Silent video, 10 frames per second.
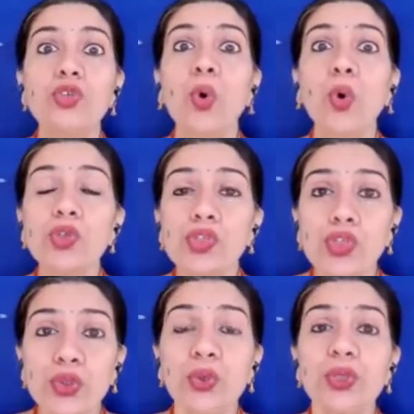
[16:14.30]
No
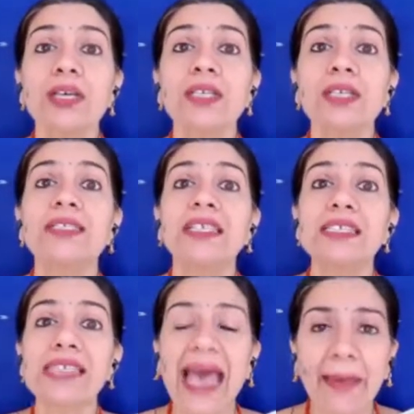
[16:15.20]
sooner did
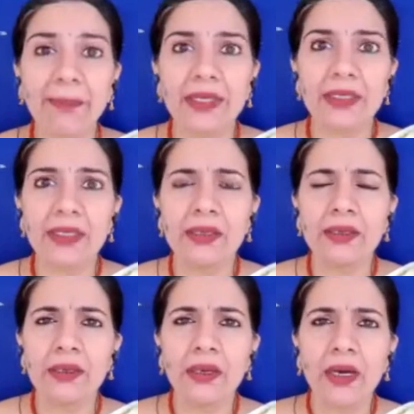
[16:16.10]
this happen,
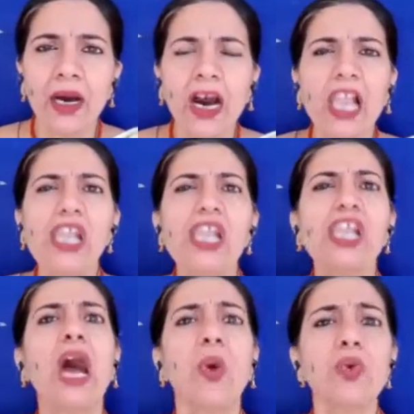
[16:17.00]
a
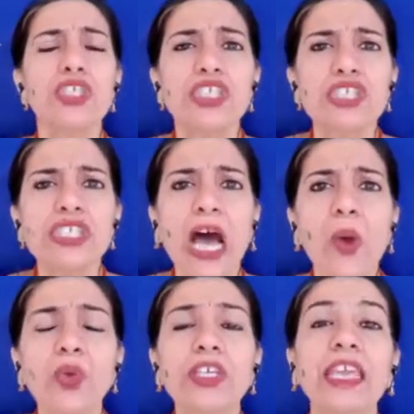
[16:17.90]
loud
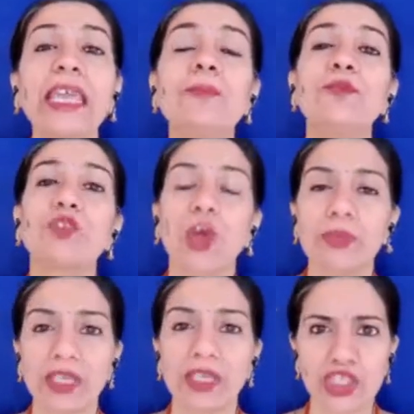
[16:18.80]
sound came
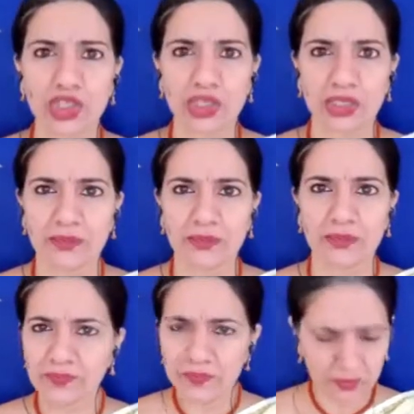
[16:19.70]
from the kitchen.
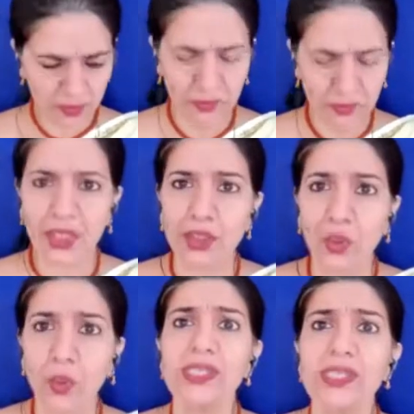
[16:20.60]

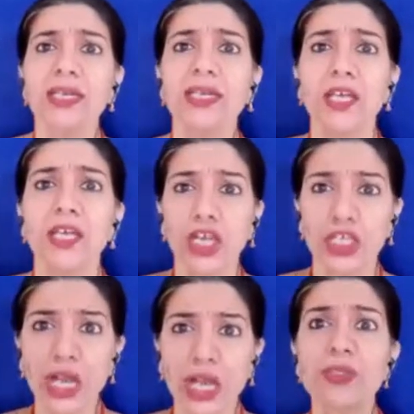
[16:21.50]
The wizard
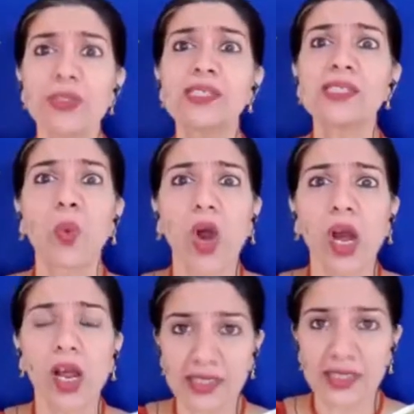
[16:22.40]
took out his
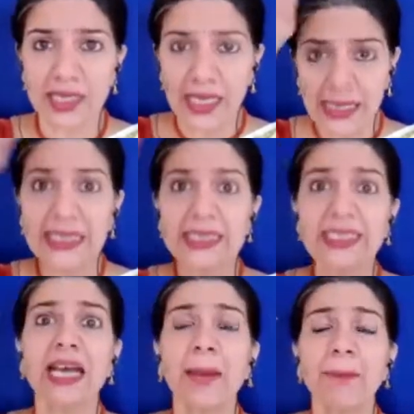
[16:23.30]
wand, lit
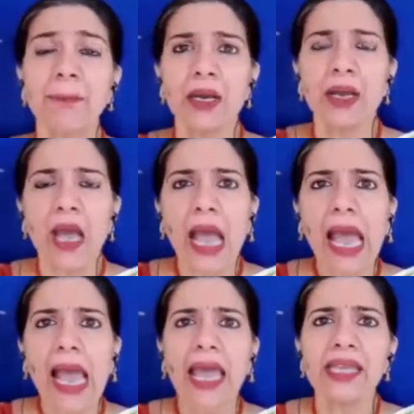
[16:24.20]
it up,
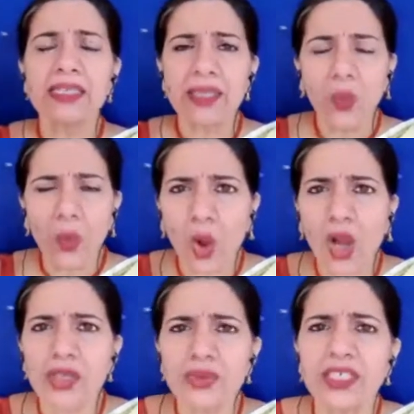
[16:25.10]
and
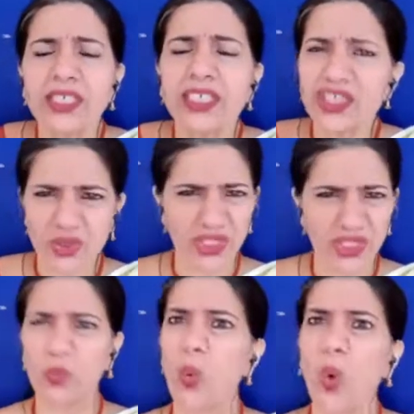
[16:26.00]
walked to the kitchen to
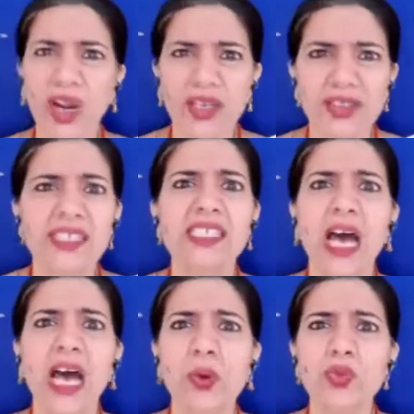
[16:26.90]
see what the
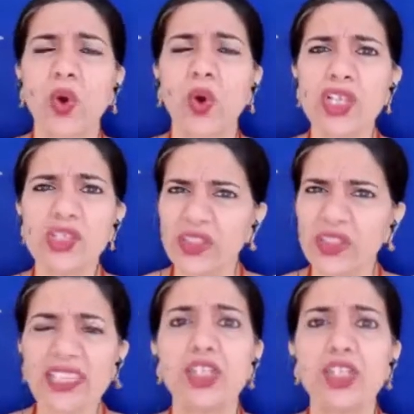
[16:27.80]
sound was, what
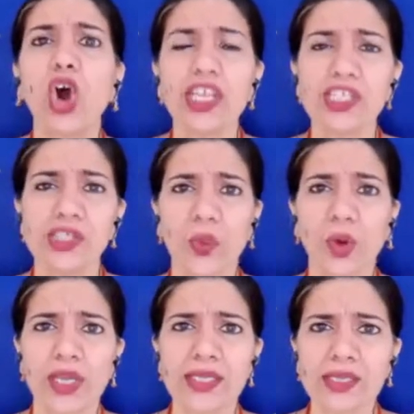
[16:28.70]
that noise
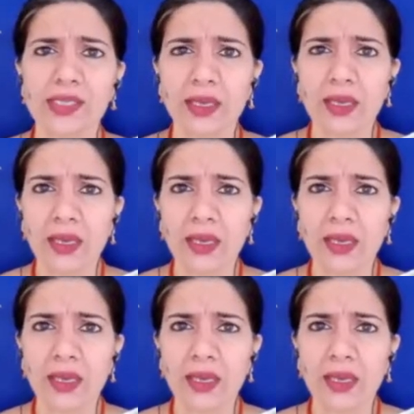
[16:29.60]
was.